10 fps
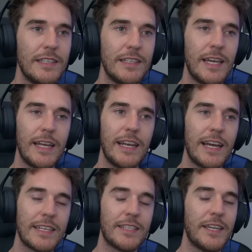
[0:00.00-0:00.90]
then
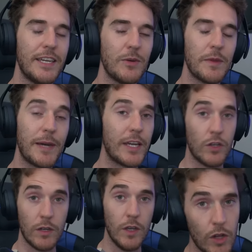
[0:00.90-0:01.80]
has to key up the mic
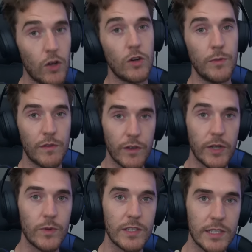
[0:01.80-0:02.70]
and clog up the
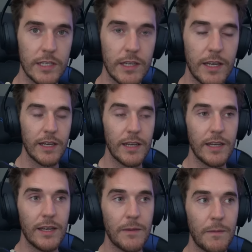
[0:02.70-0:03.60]
frequency
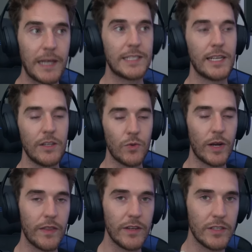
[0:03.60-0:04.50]
by telling
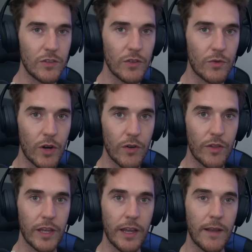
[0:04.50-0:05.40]
Juan that he's done the wrong
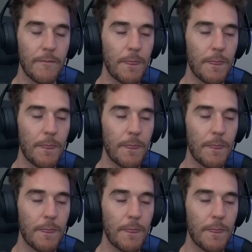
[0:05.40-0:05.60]
thing.